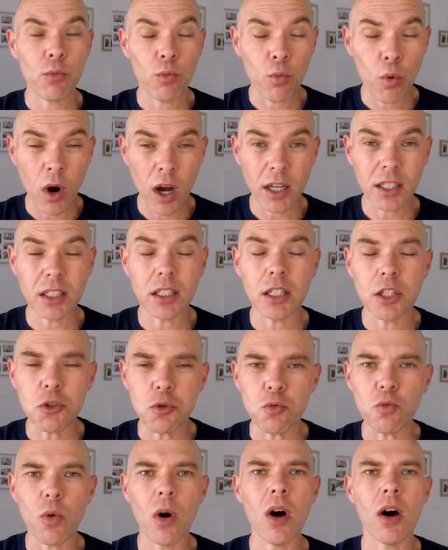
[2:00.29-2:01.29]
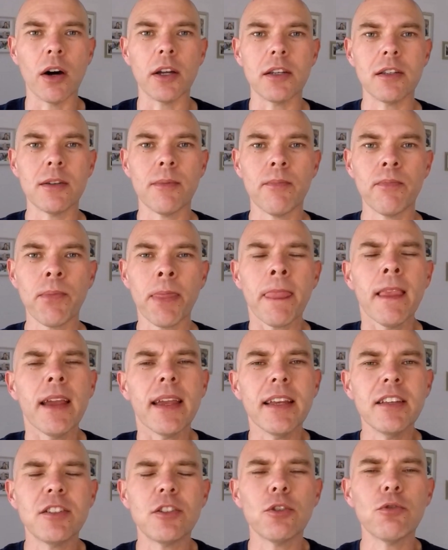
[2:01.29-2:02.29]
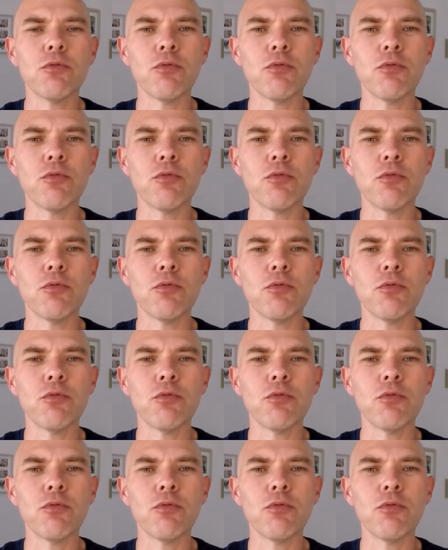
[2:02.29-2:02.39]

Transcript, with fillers: what you want is to